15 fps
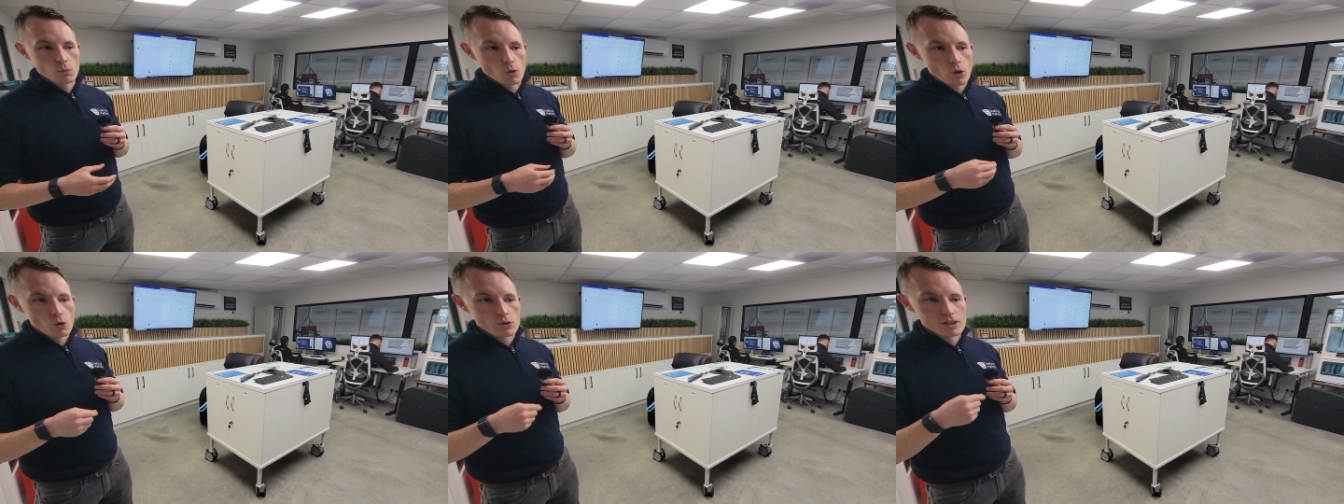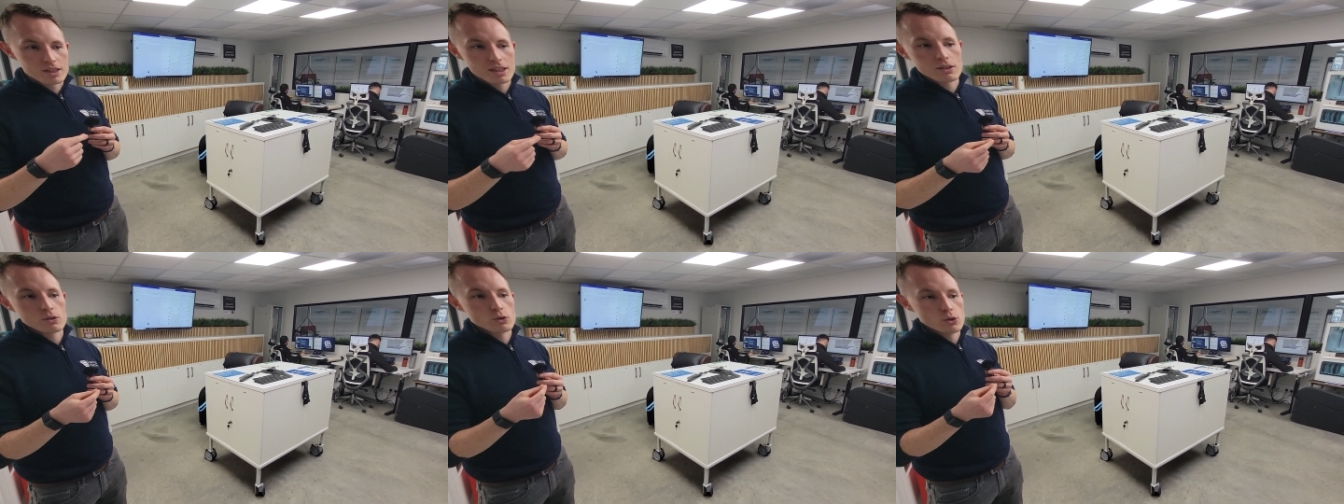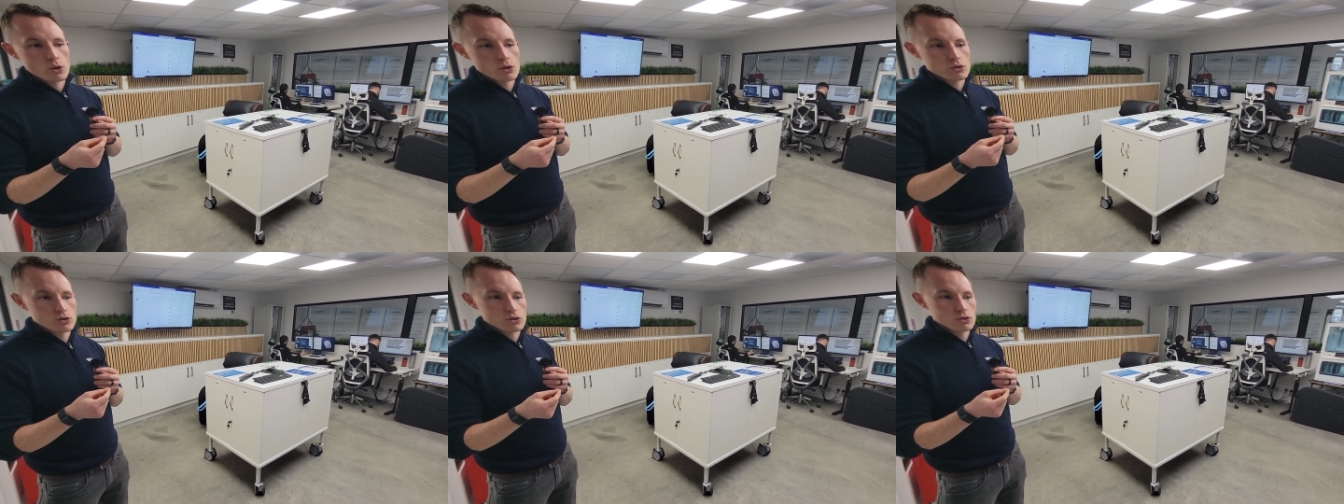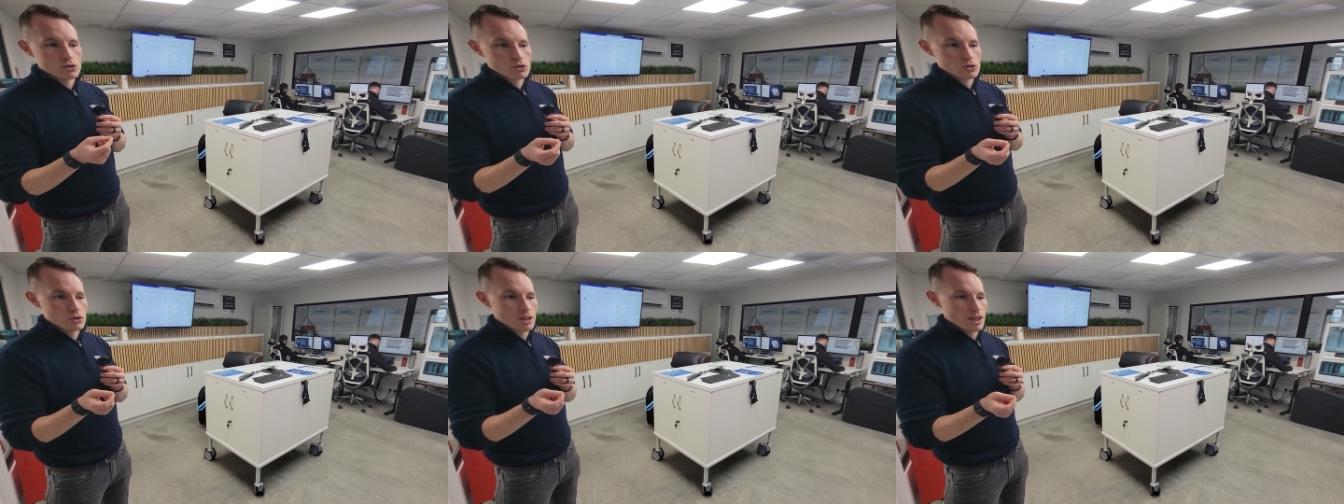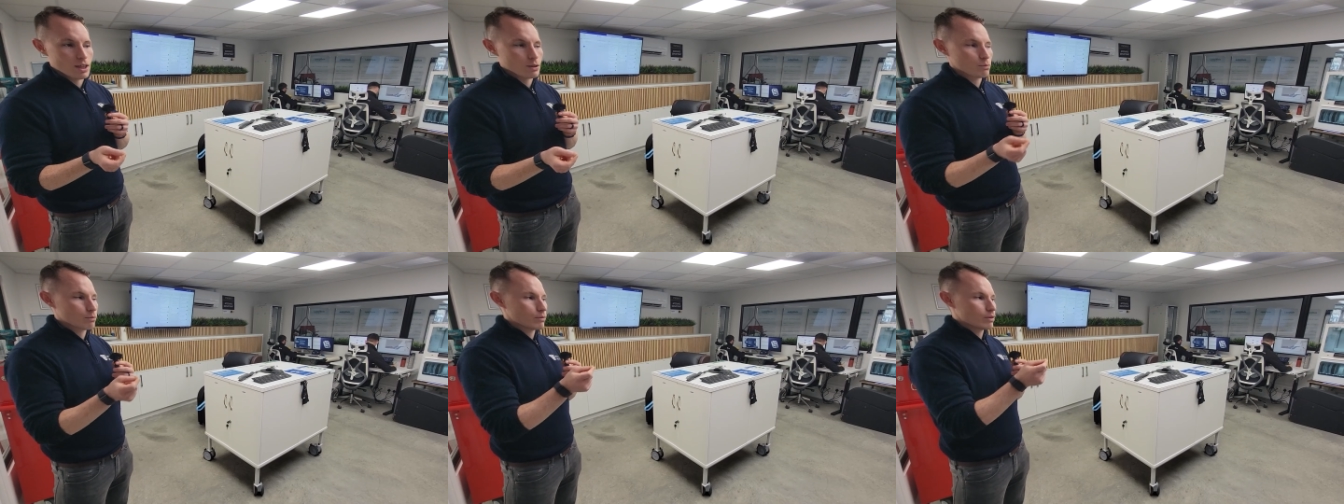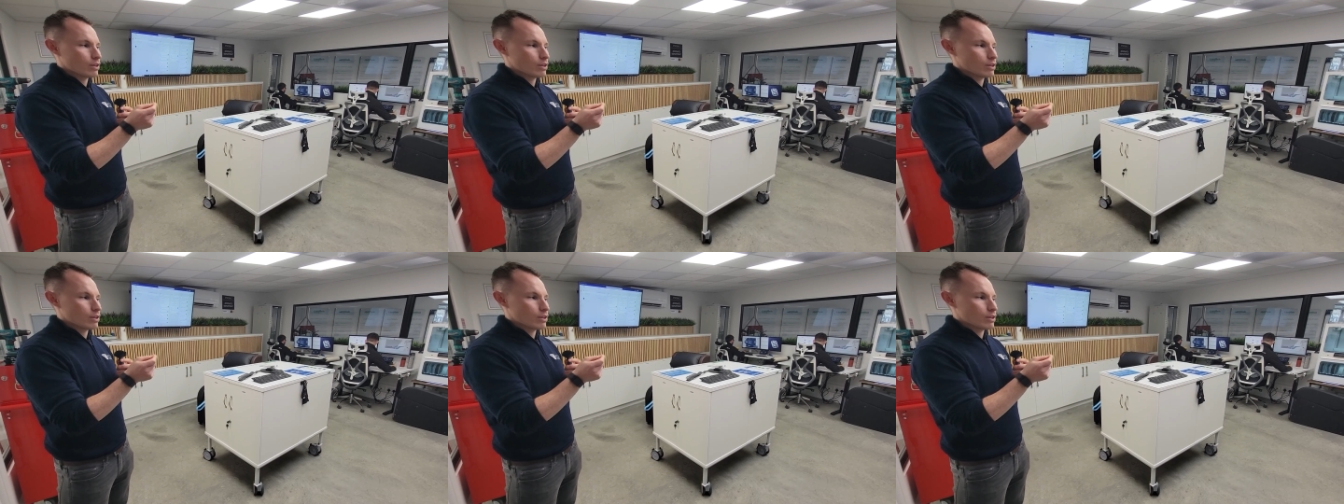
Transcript: all these little nuances help